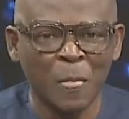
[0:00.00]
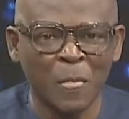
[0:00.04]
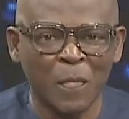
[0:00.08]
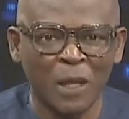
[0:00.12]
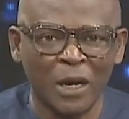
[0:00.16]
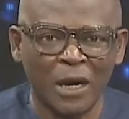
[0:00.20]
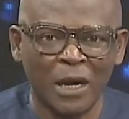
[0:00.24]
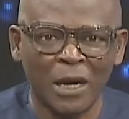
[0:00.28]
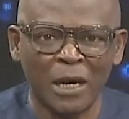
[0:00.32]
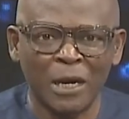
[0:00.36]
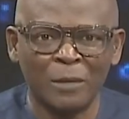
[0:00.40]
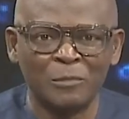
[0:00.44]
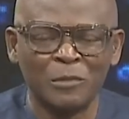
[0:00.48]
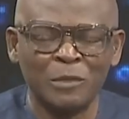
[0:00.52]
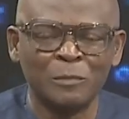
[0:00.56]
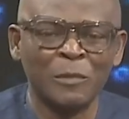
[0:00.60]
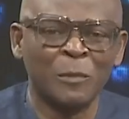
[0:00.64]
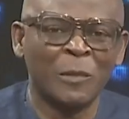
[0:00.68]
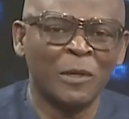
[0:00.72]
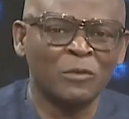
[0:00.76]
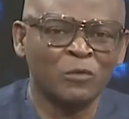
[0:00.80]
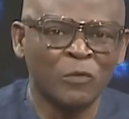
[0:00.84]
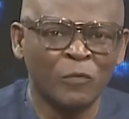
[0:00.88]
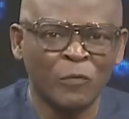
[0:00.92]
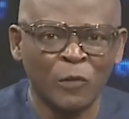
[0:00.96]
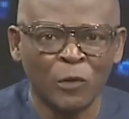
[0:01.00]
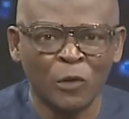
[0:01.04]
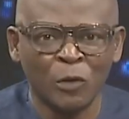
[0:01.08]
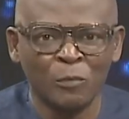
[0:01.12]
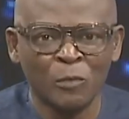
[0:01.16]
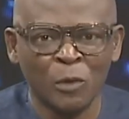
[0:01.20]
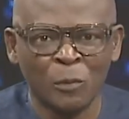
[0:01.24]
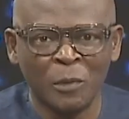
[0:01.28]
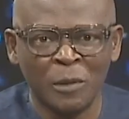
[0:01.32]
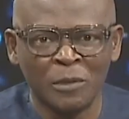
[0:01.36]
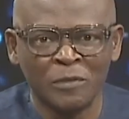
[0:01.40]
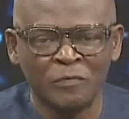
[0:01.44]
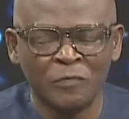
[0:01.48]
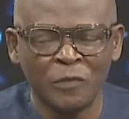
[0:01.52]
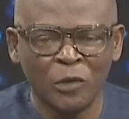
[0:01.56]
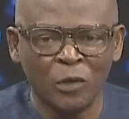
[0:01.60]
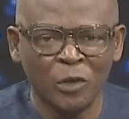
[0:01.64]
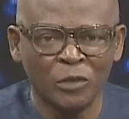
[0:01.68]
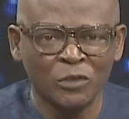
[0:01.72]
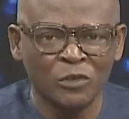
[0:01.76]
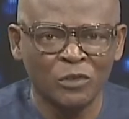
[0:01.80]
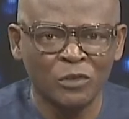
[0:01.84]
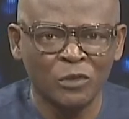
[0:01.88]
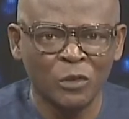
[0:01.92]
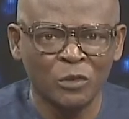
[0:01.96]
Remember to follow me on my
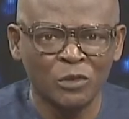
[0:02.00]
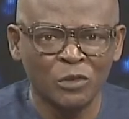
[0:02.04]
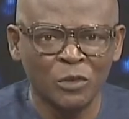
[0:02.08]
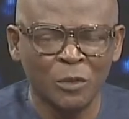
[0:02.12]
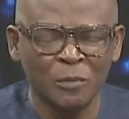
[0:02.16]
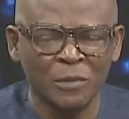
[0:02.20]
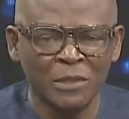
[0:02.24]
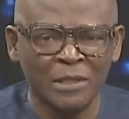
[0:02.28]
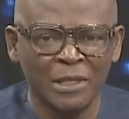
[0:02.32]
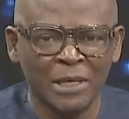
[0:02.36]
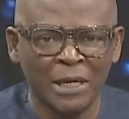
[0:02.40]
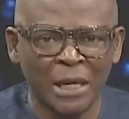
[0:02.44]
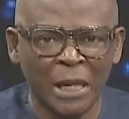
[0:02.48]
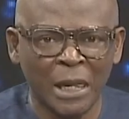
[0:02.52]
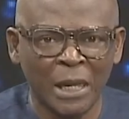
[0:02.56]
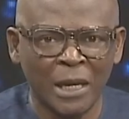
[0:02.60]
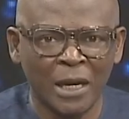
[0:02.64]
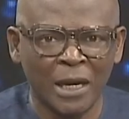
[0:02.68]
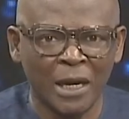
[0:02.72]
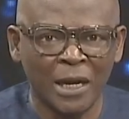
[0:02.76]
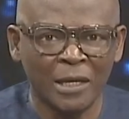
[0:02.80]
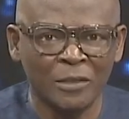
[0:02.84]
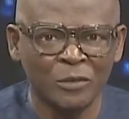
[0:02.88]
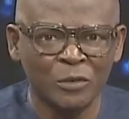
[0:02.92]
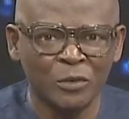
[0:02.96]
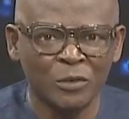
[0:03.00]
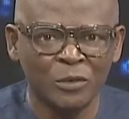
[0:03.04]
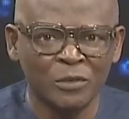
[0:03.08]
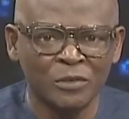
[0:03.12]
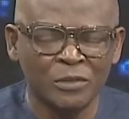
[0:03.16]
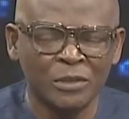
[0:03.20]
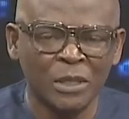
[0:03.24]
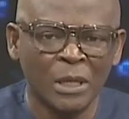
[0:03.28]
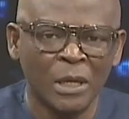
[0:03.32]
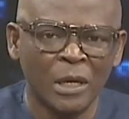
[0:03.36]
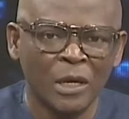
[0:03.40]
various social media handles.